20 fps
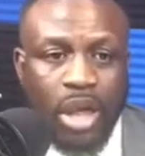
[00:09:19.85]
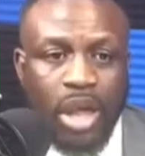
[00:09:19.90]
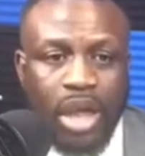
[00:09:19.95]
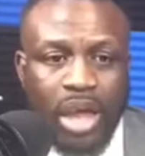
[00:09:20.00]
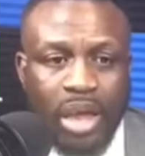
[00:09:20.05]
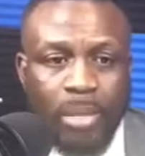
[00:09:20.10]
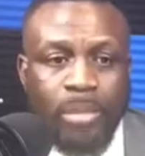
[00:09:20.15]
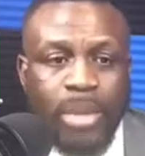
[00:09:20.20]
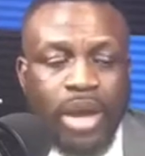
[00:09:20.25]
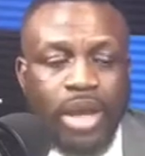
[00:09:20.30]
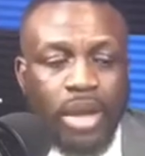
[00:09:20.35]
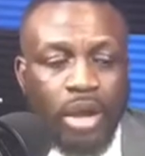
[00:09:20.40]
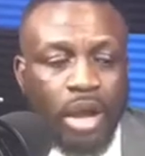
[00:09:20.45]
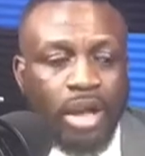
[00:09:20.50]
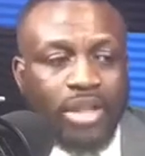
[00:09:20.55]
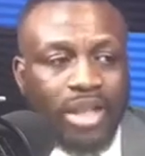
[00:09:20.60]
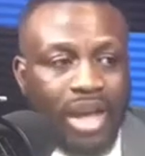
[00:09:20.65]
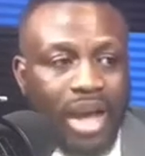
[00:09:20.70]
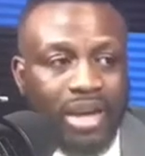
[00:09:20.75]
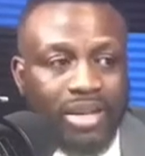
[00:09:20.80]
And many
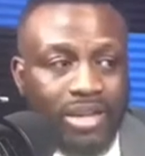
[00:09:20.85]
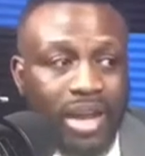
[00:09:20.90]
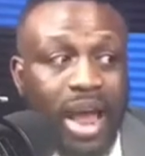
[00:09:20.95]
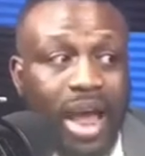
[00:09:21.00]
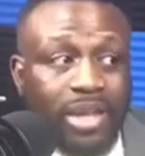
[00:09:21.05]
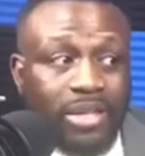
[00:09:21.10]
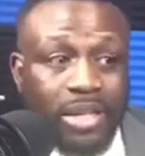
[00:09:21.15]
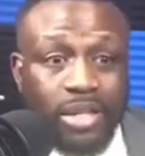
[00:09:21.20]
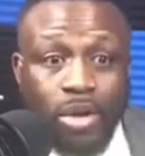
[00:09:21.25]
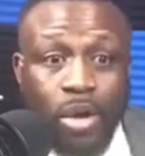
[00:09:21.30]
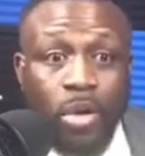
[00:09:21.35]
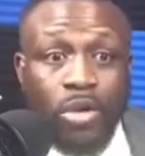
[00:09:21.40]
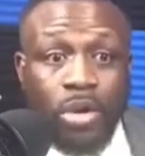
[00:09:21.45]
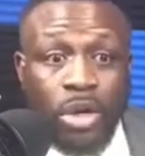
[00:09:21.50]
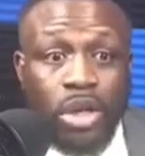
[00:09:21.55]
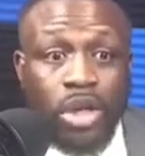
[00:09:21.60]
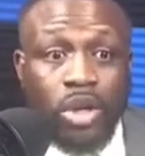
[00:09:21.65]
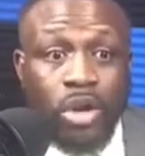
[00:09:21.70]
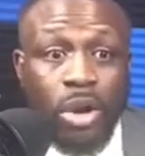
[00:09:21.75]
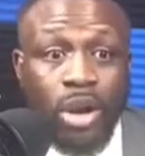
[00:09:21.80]
other attacks are going on
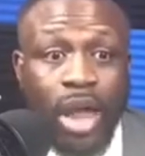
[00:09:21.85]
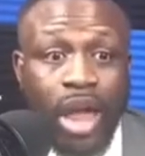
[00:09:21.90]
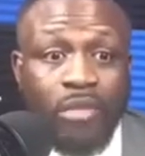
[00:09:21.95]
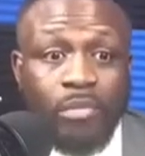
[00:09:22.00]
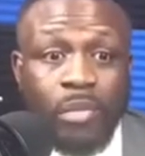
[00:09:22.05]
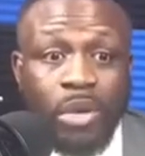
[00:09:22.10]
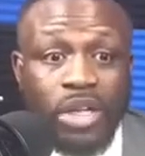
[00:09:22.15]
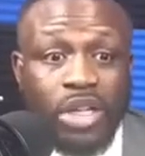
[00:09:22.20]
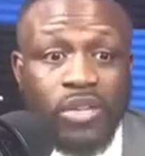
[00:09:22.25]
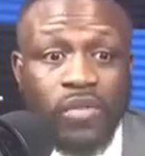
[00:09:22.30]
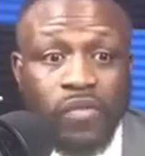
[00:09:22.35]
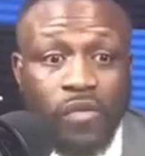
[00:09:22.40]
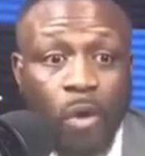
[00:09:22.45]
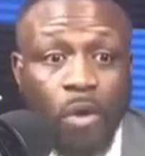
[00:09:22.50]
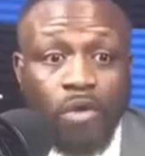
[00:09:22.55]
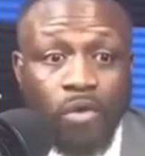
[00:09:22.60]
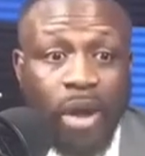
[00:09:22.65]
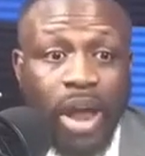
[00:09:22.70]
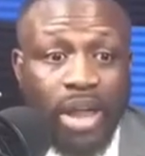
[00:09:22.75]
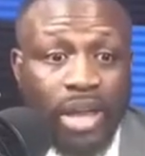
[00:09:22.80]
in your life. But this
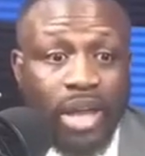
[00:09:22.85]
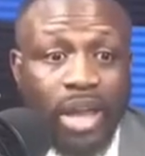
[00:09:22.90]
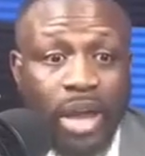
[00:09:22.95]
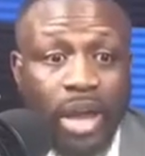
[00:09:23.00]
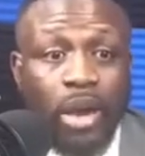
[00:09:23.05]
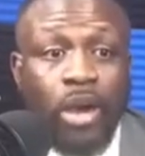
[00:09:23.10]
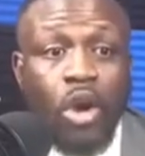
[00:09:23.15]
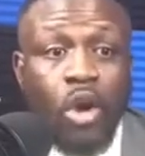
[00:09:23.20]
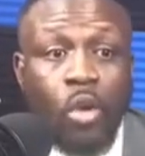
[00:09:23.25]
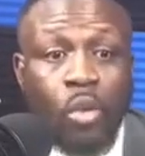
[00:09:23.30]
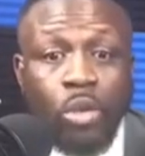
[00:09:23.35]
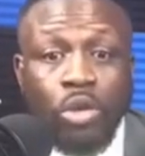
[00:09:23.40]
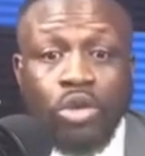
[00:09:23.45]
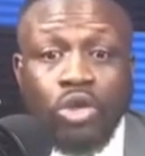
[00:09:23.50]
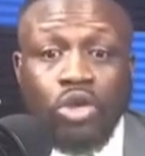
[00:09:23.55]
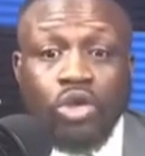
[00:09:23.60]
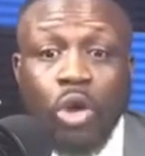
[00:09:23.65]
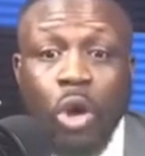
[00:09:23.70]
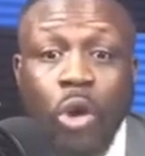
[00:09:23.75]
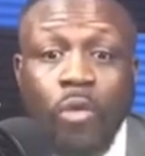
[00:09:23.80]
phone right here will
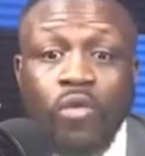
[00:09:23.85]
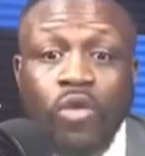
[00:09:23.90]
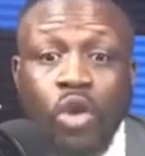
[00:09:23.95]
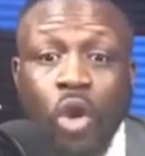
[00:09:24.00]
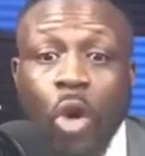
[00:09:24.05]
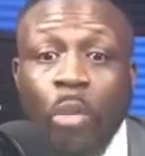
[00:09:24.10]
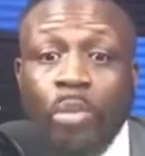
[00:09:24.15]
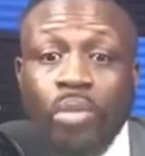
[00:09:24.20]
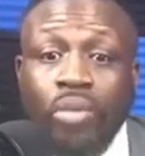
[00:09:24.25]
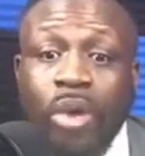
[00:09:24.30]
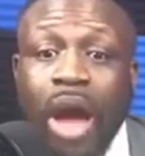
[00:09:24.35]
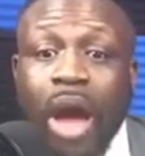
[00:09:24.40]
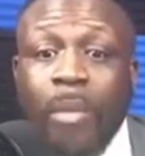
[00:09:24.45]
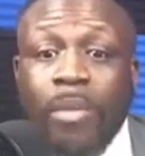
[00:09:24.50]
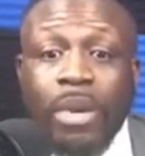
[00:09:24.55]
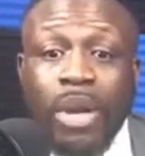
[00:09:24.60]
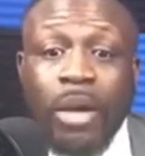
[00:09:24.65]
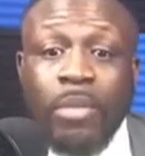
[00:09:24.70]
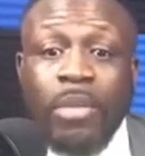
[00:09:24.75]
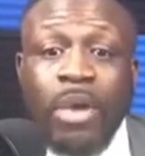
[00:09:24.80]
solve your
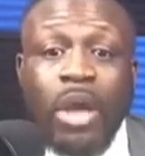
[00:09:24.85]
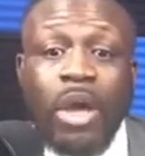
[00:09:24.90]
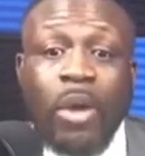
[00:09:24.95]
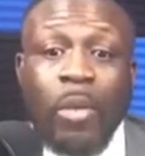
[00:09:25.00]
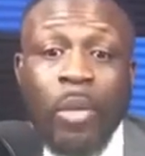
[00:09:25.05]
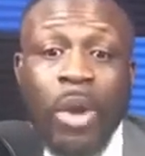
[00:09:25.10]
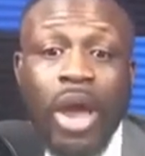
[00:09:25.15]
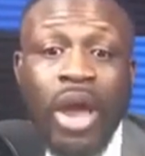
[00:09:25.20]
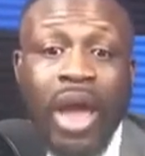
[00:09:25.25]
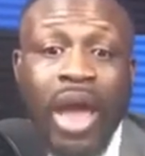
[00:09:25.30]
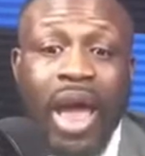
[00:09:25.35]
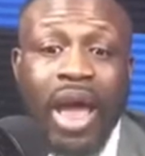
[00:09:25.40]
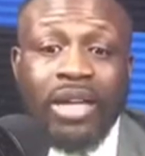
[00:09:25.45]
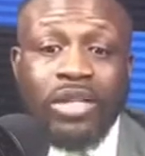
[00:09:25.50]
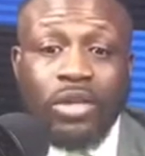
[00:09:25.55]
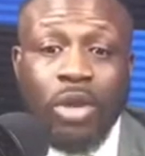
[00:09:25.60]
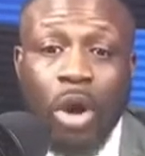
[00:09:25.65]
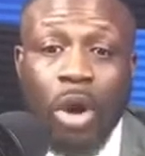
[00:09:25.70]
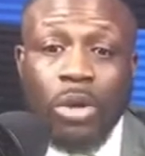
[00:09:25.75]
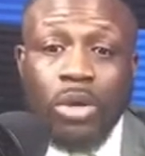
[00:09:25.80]
problem,
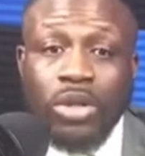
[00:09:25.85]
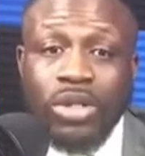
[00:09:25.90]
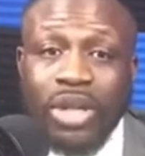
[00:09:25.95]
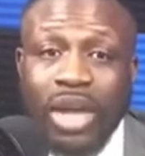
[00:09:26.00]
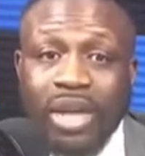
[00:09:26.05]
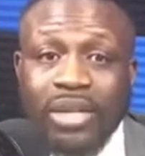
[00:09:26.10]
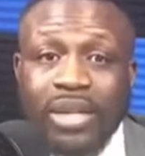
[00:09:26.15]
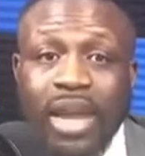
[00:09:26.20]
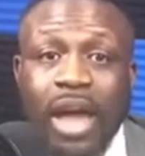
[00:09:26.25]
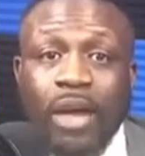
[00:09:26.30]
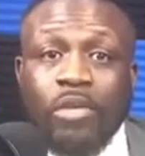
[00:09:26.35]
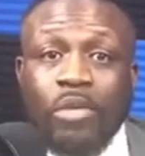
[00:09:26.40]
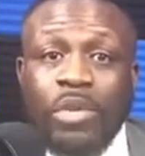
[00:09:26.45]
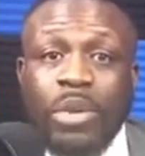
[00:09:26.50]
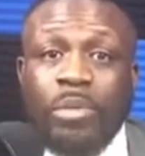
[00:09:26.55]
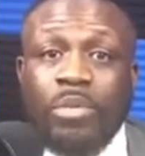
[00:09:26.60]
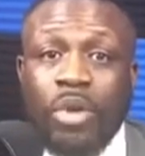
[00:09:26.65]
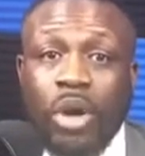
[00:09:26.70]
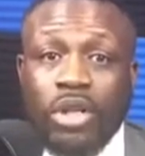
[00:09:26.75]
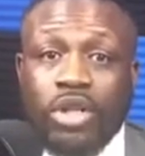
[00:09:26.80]
whereas all those attacks will be
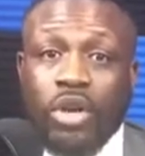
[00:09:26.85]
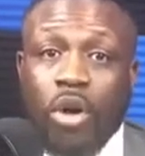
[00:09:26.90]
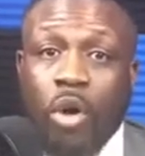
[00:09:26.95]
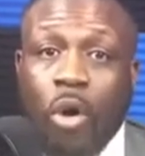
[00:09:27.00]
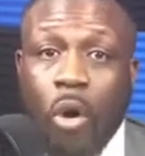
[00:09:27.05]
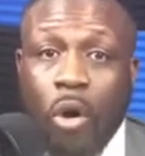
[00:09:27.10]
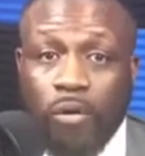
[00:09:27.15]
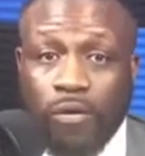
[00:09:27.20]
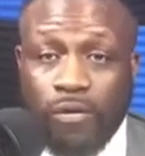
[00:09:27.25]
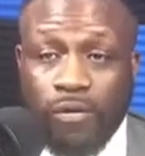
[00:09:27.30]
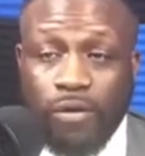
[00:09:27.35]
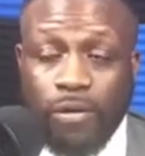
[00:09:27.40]
brushed off.